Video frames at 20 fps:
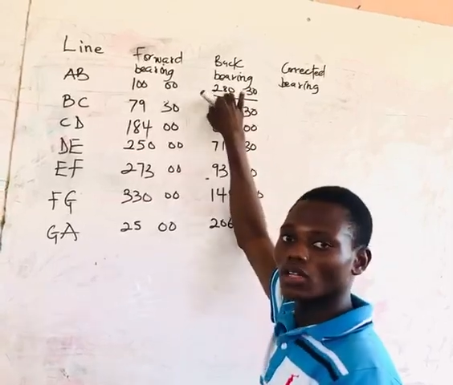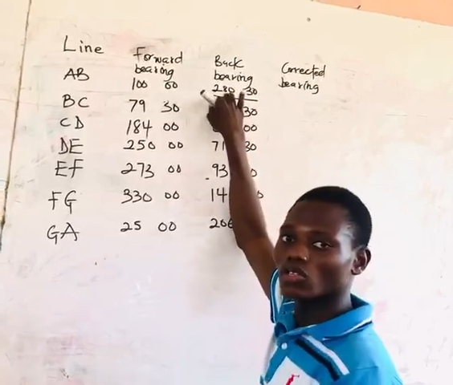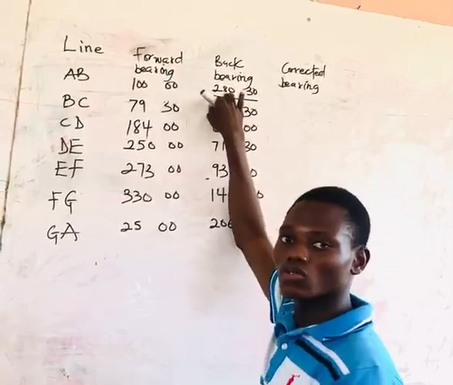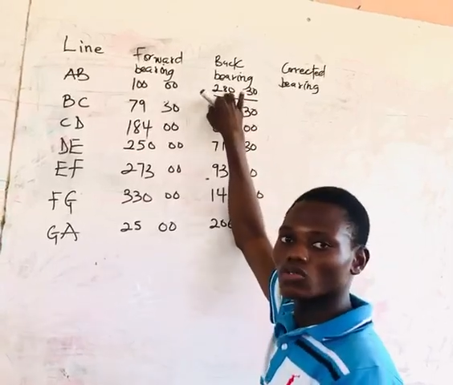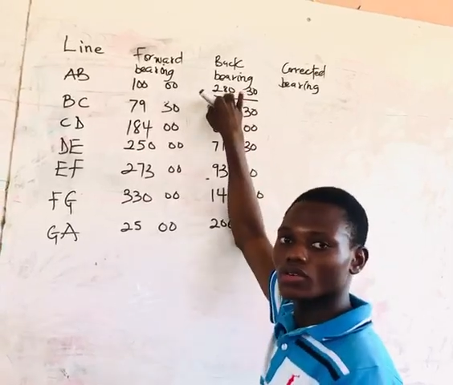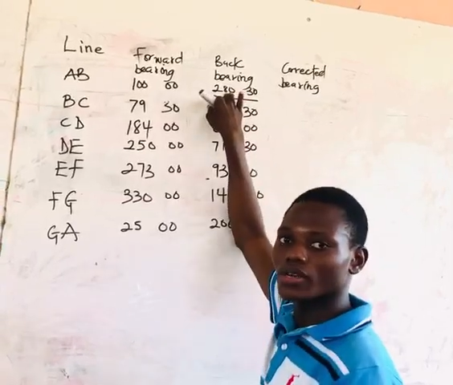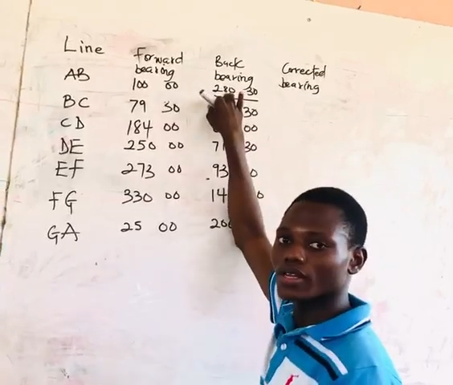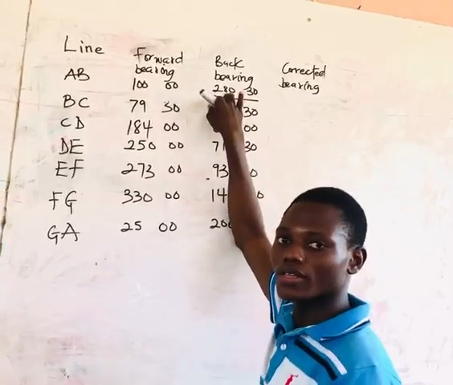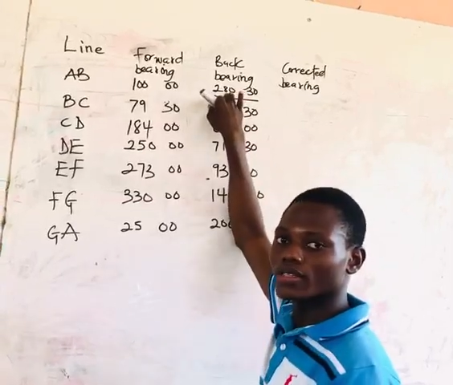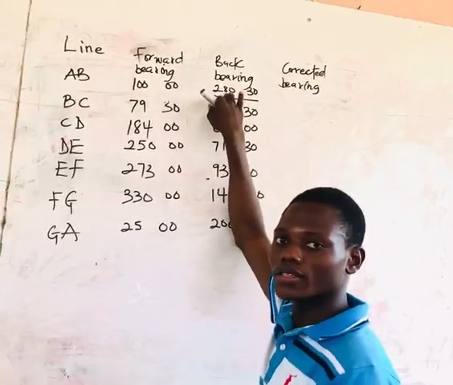
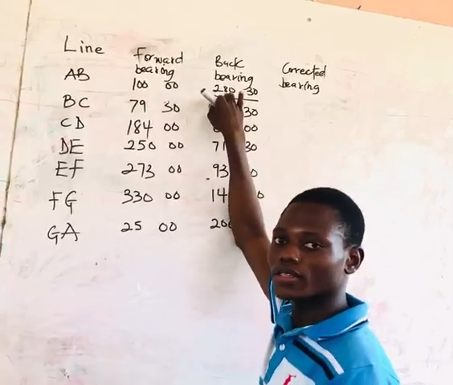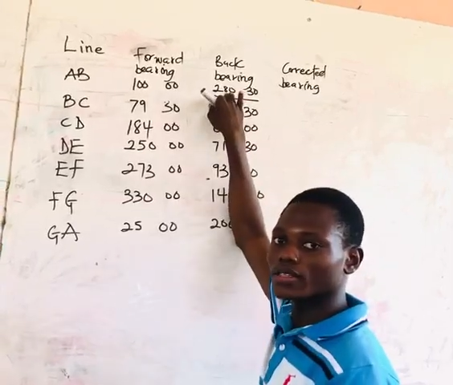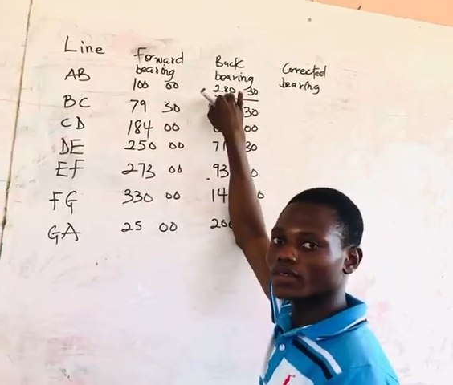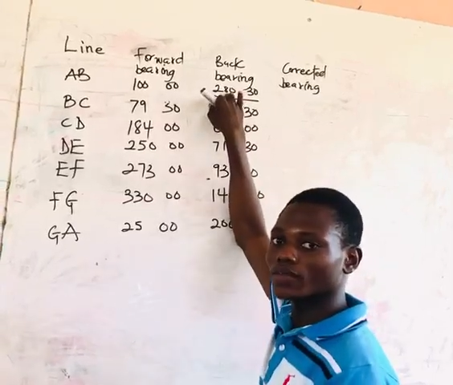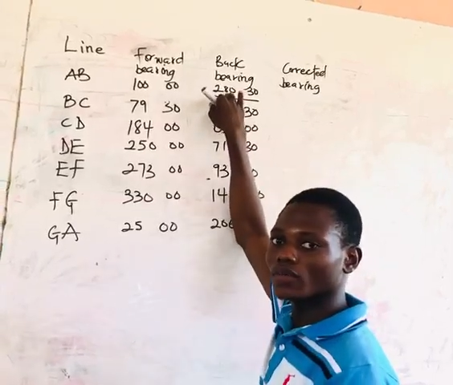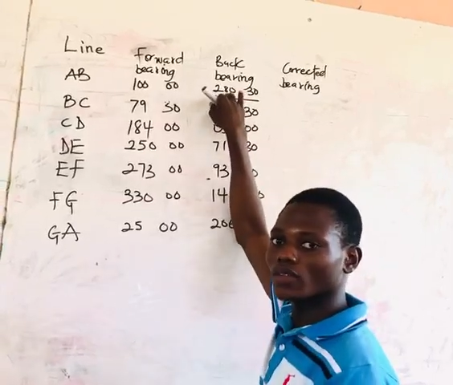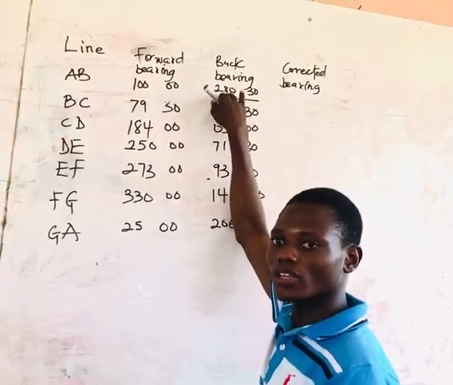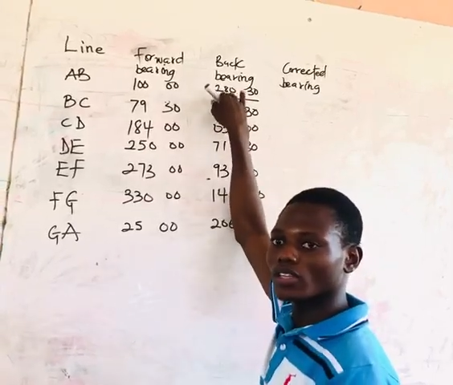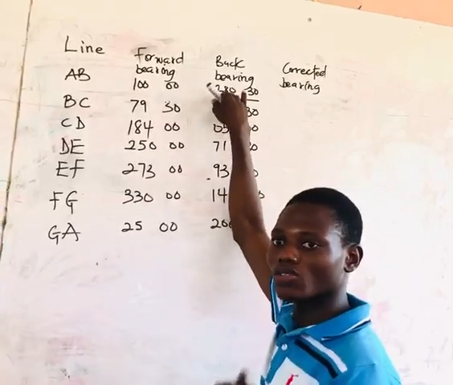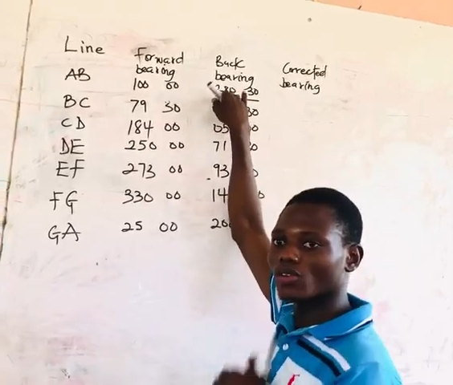280 is
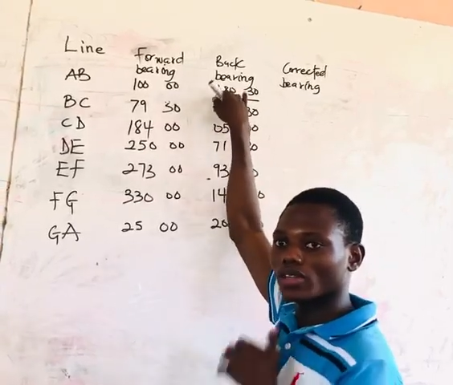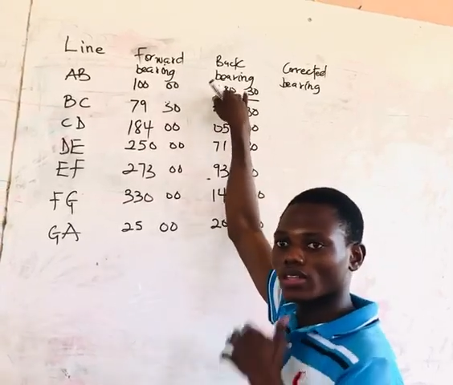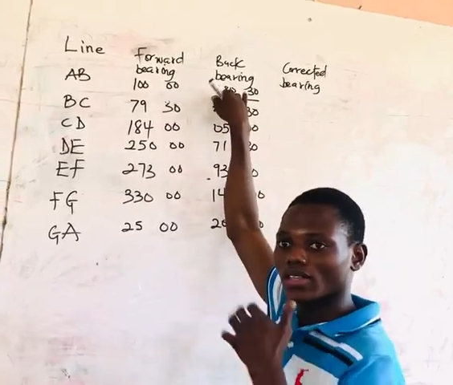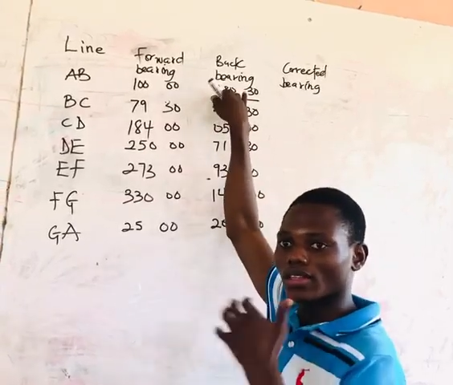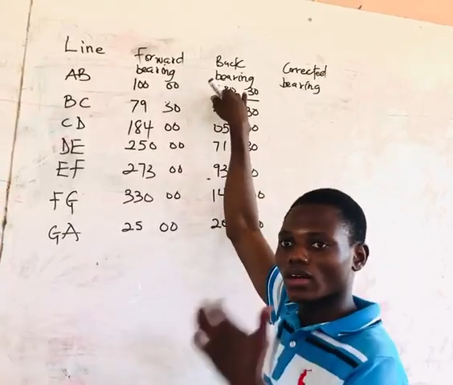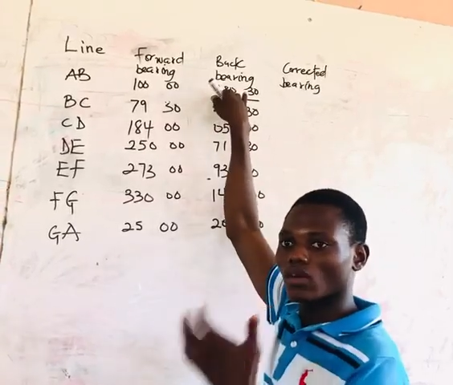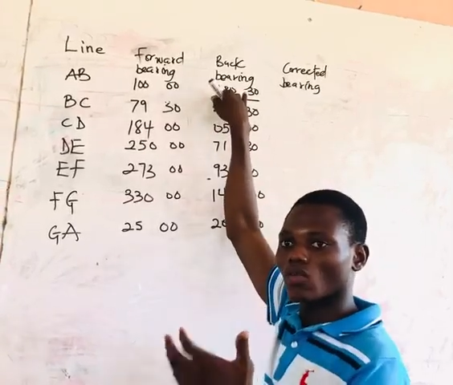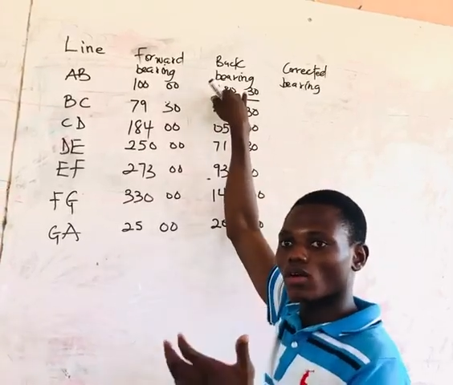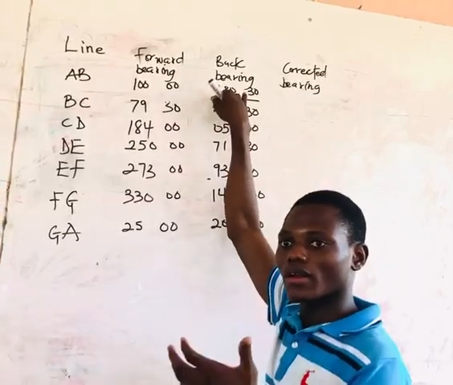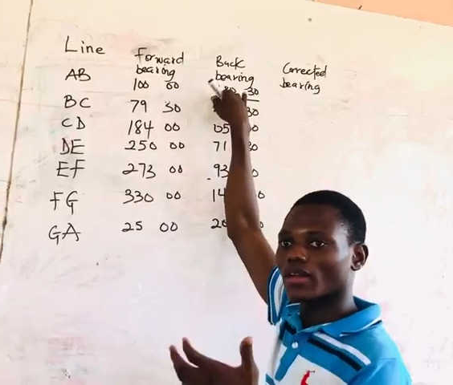greater
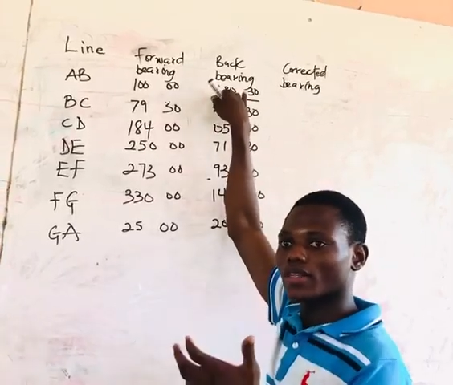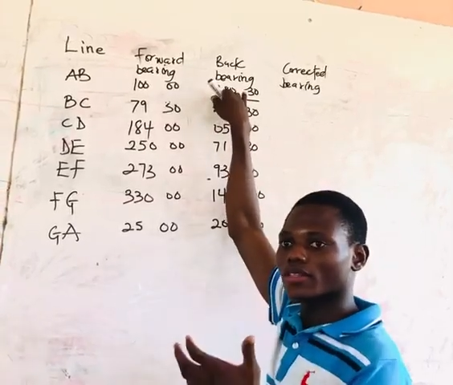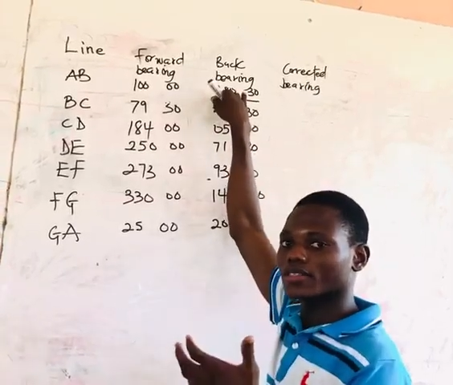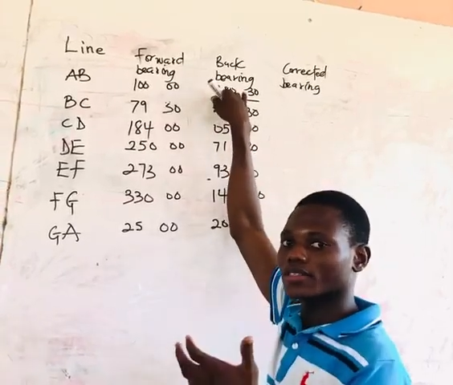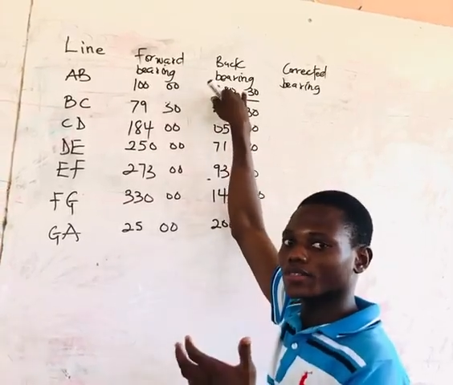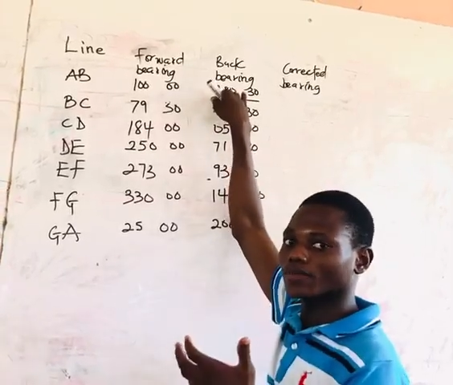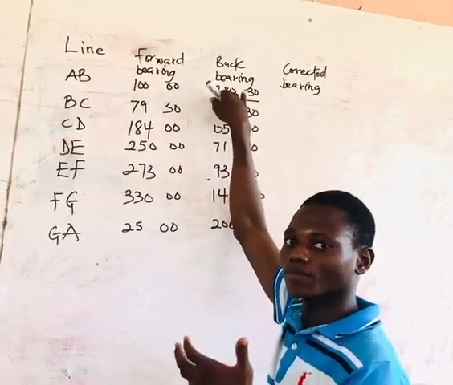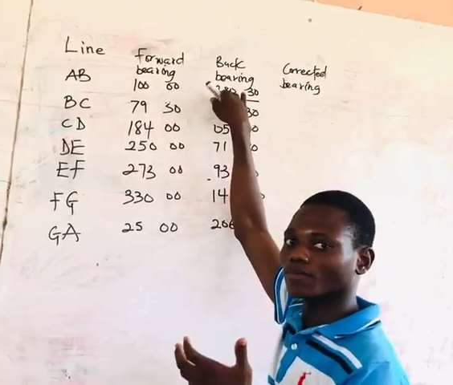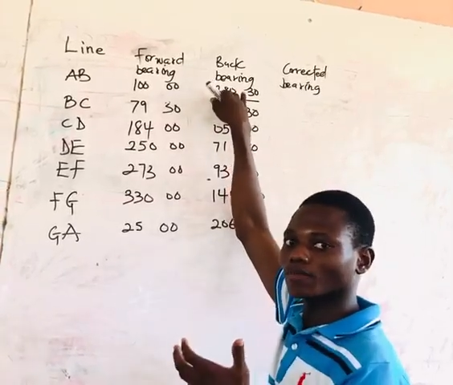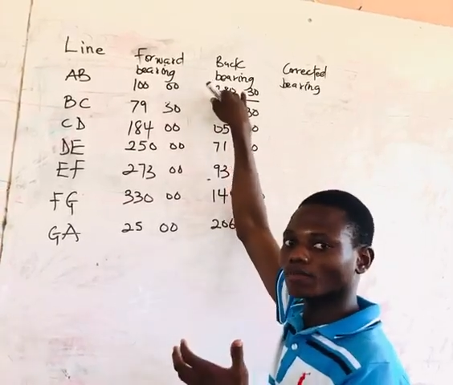than 180.